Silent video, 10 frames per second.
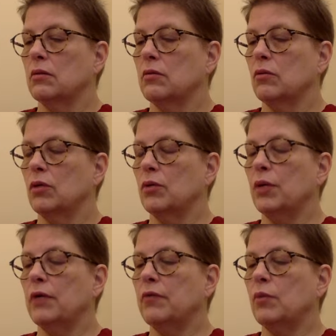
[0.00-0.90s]
We're
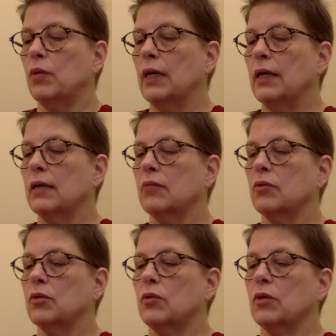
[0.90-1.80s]
aware of the breath,
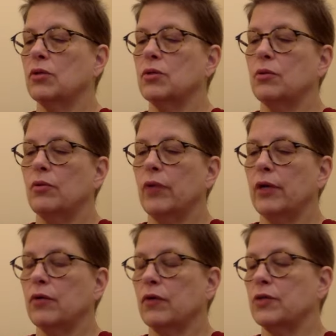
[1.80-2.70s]
but we're also aware
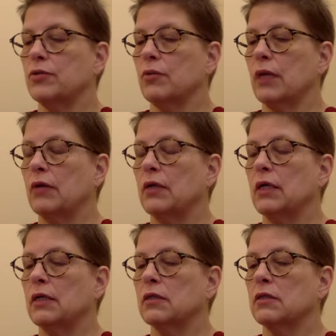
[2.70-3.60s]
of our
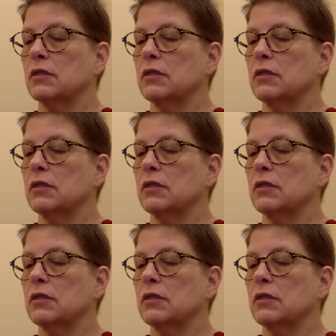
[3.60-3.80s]
surroundings,